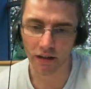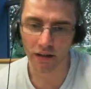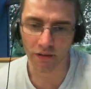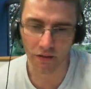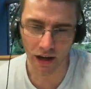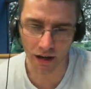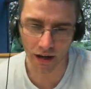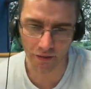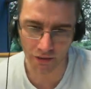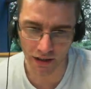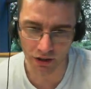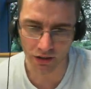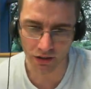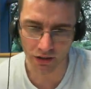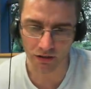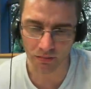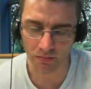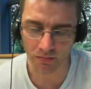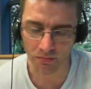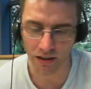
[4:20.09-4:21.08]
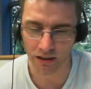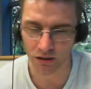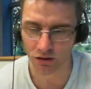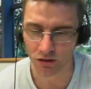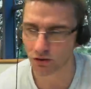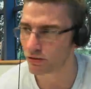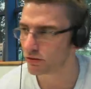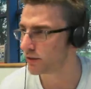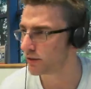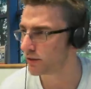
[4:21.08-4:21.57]
If you're having issues, make
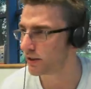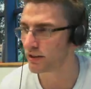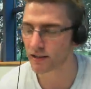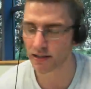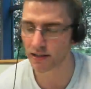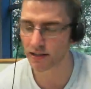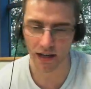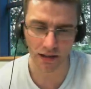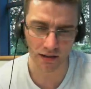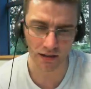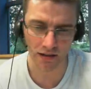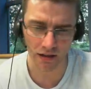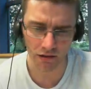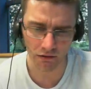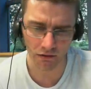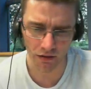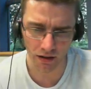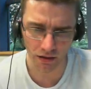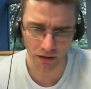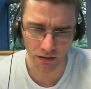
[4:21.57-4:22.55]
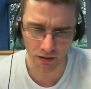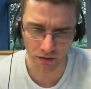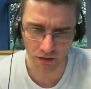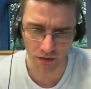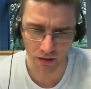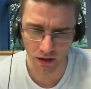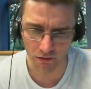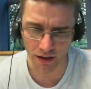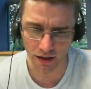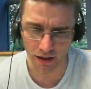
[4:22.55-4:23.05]
sure in the settings that you're running on
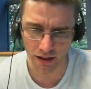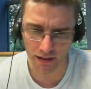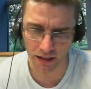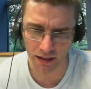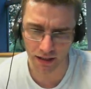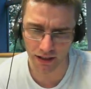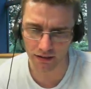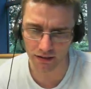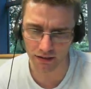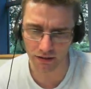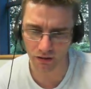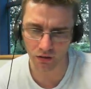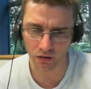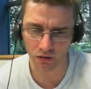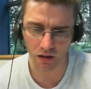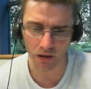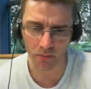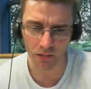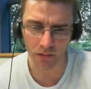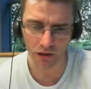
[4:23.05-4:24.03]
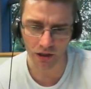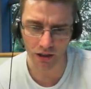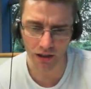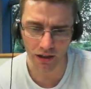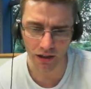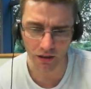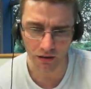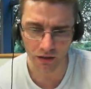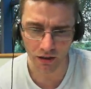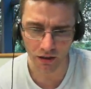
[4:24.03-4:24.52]
DirectX or
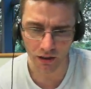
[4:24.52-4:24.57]
OpenGL.